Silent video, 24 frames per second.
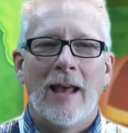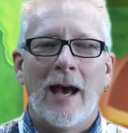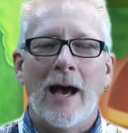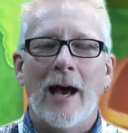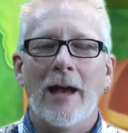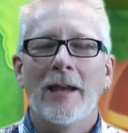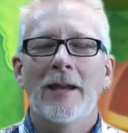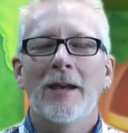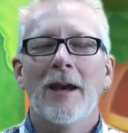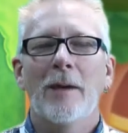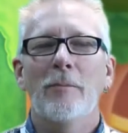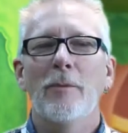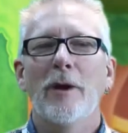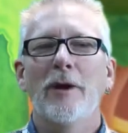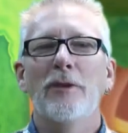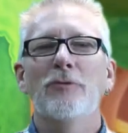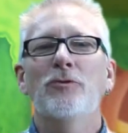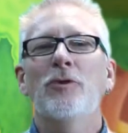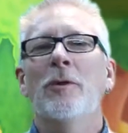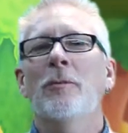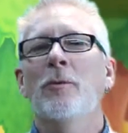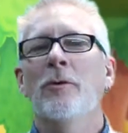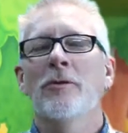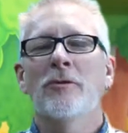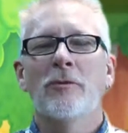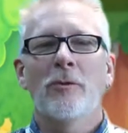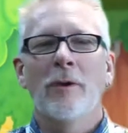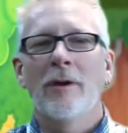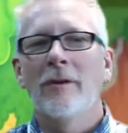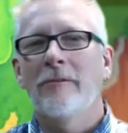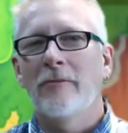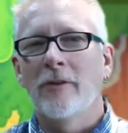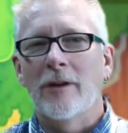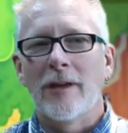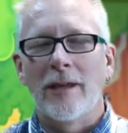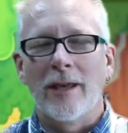Hi, I'm Randy Tribble with
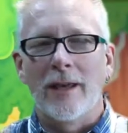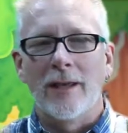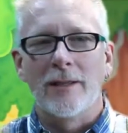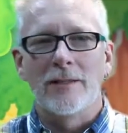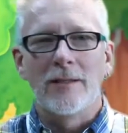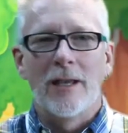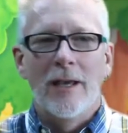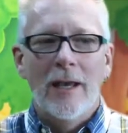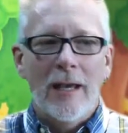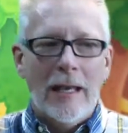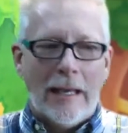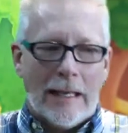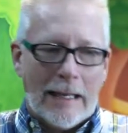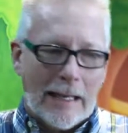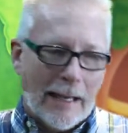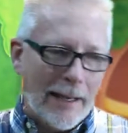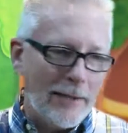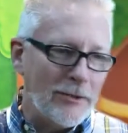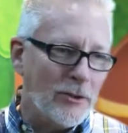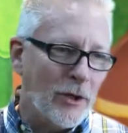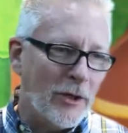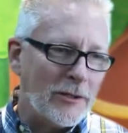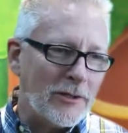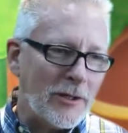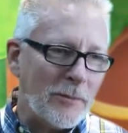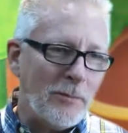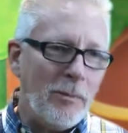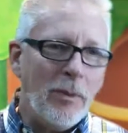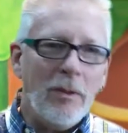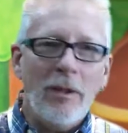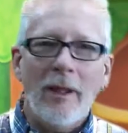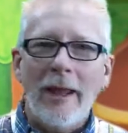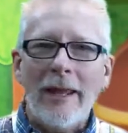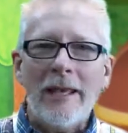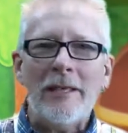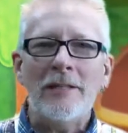Creative for Kids, and you're at the
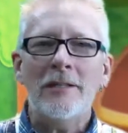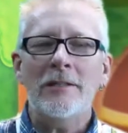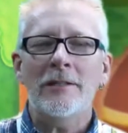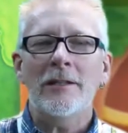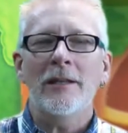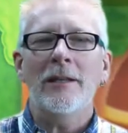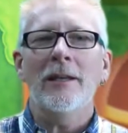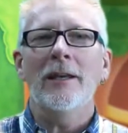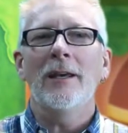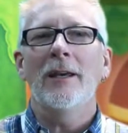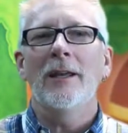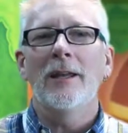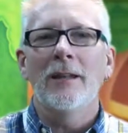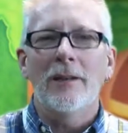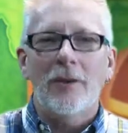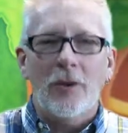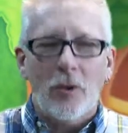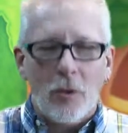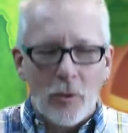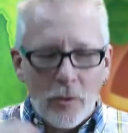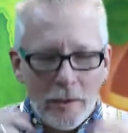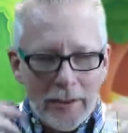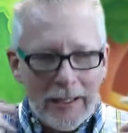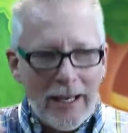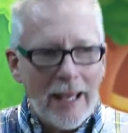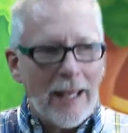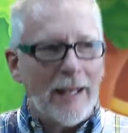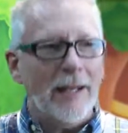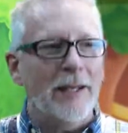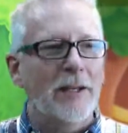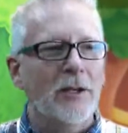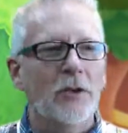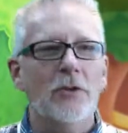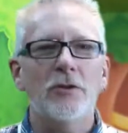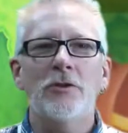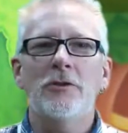place in
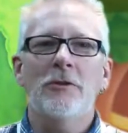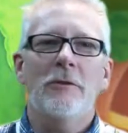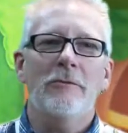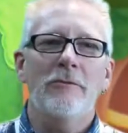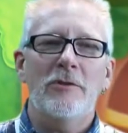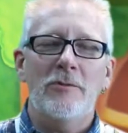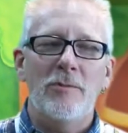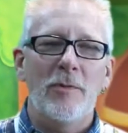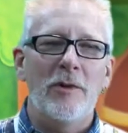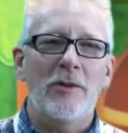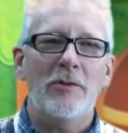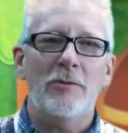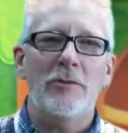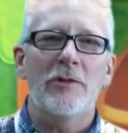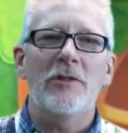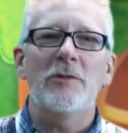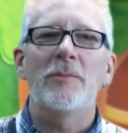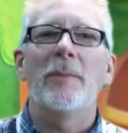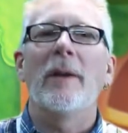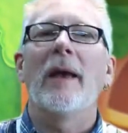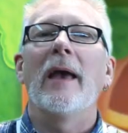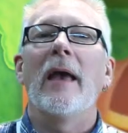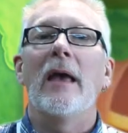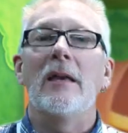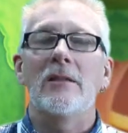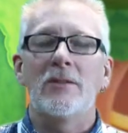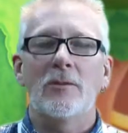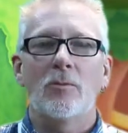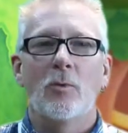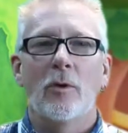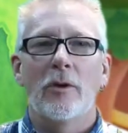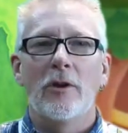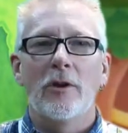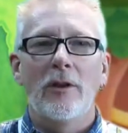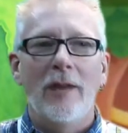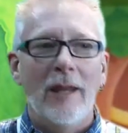creating your children's ministry space
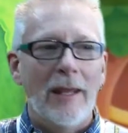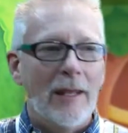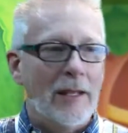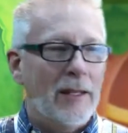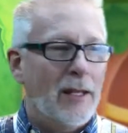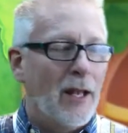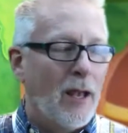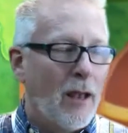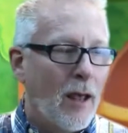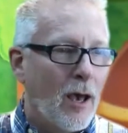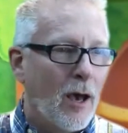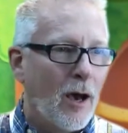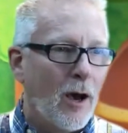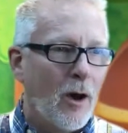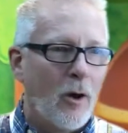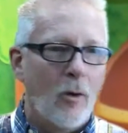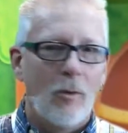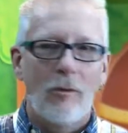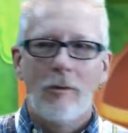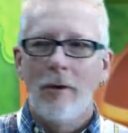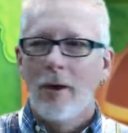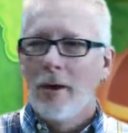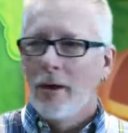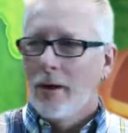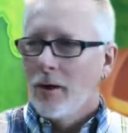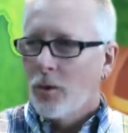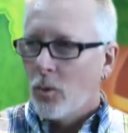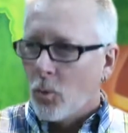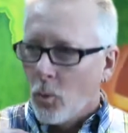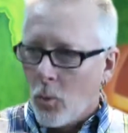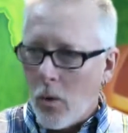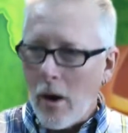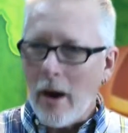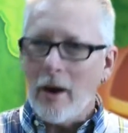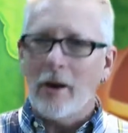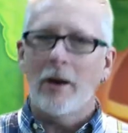where you need to know
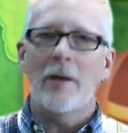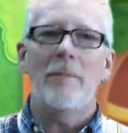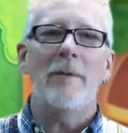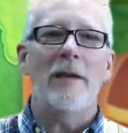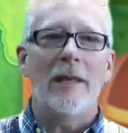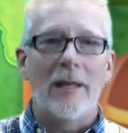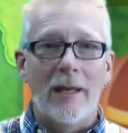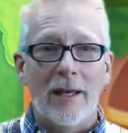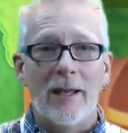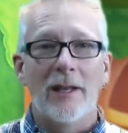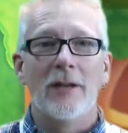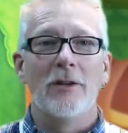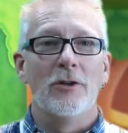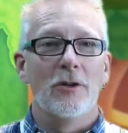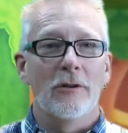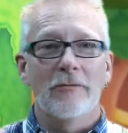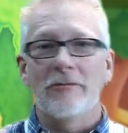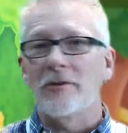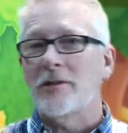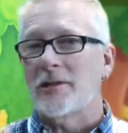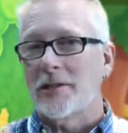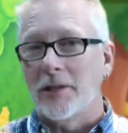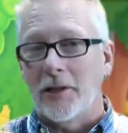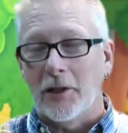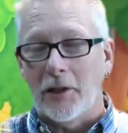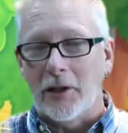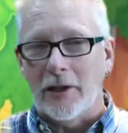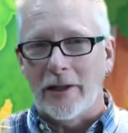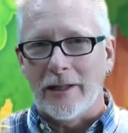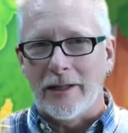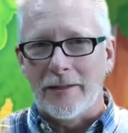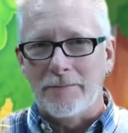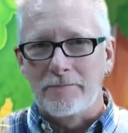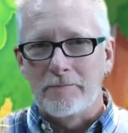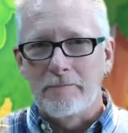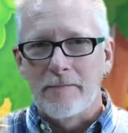where to begin in your
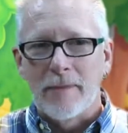facility.